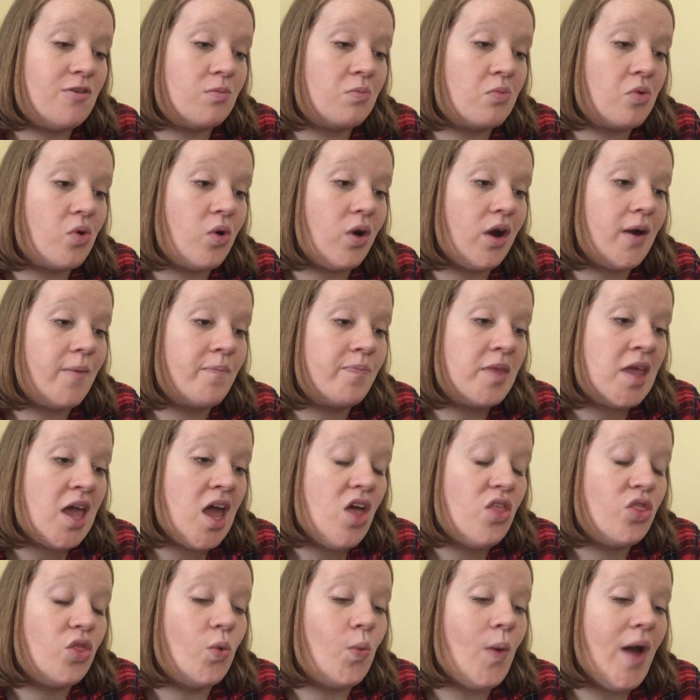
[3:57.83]
more.
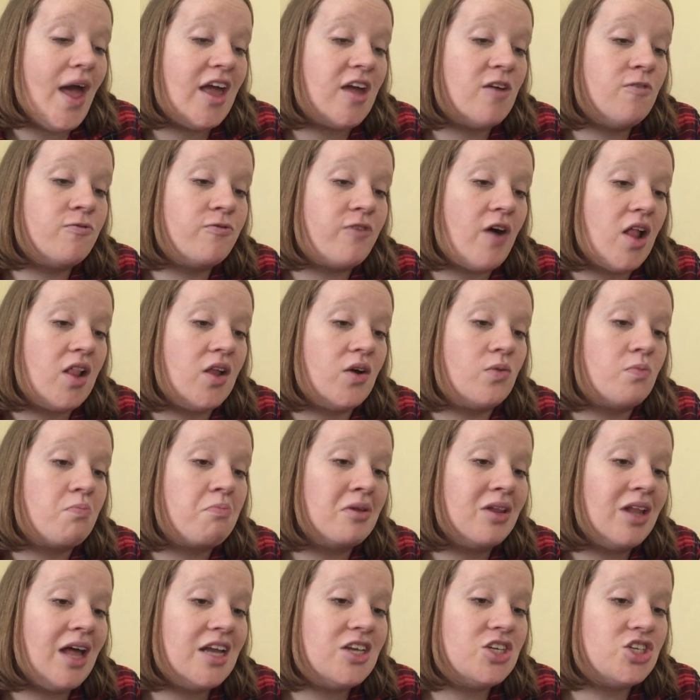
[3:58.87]
The wagon followed,
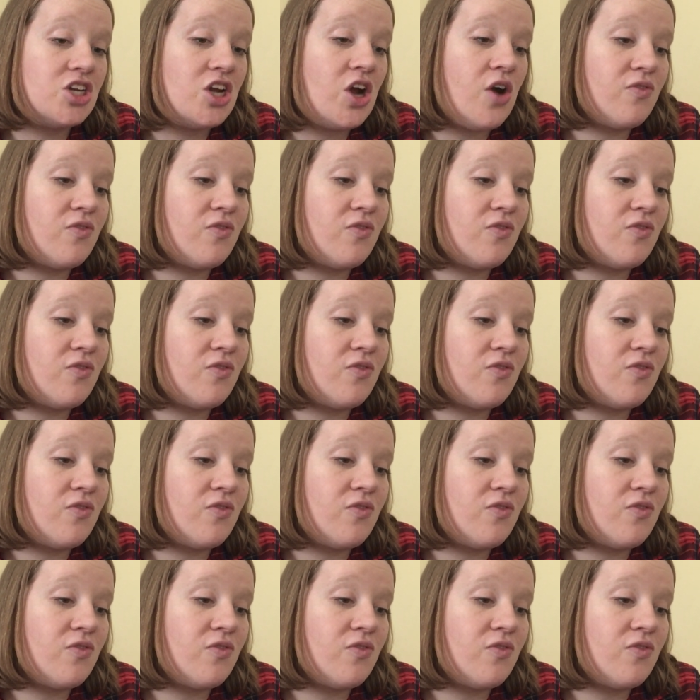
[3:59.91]
plunging